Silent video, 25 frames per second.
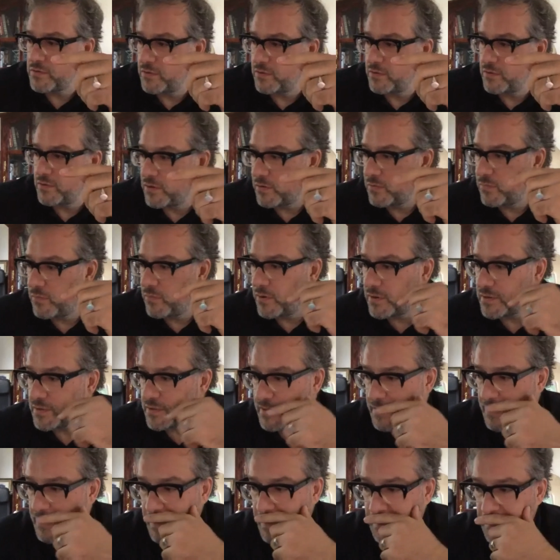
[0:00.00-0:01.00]
on your words
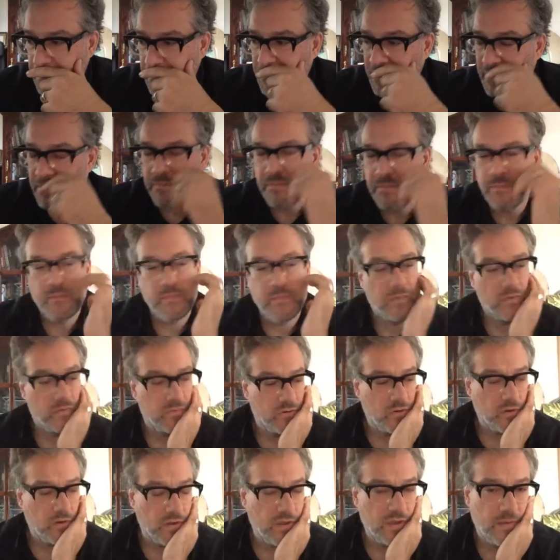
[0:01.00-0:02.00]
there,
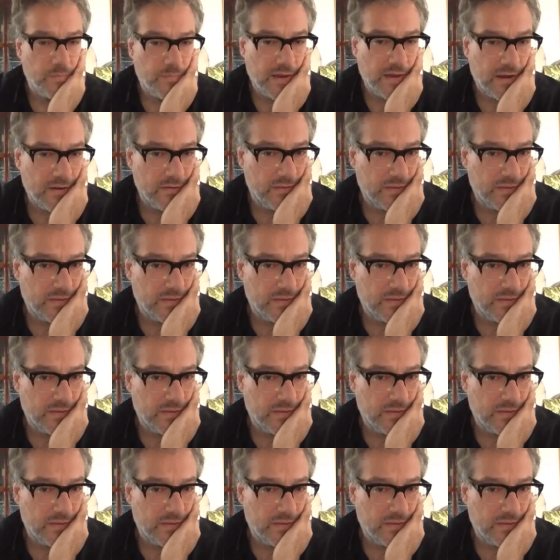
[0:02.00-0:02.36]
talking about